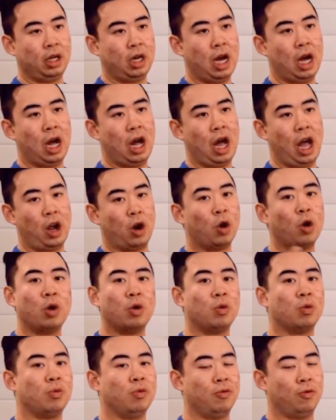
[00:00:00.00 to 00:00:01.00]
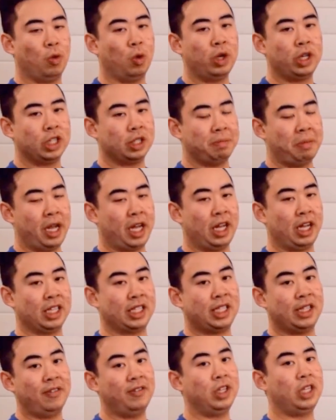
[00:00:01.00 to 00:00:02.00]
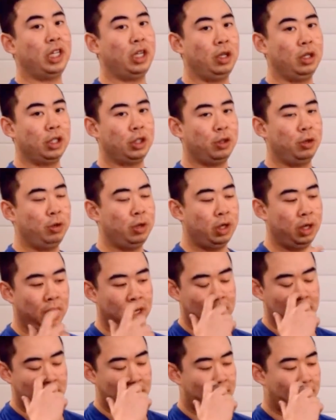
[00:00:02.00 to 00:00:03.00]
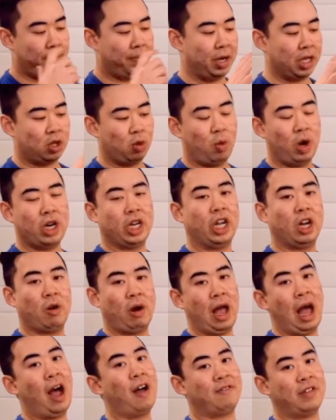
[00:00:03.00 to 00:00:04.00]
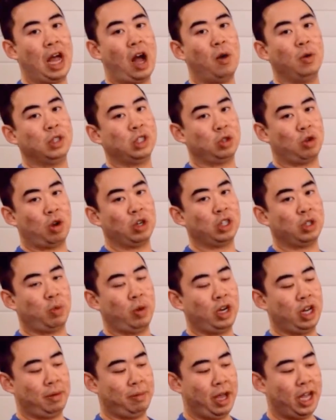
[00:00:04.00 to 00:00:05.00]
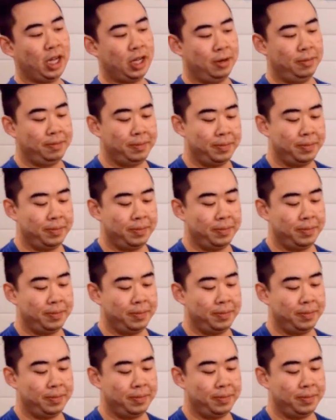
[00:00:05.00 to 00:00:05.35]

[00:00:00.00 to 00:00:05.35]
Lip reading: I heard Volk is making a 17 soon, but the one here I have now is the largest one they make.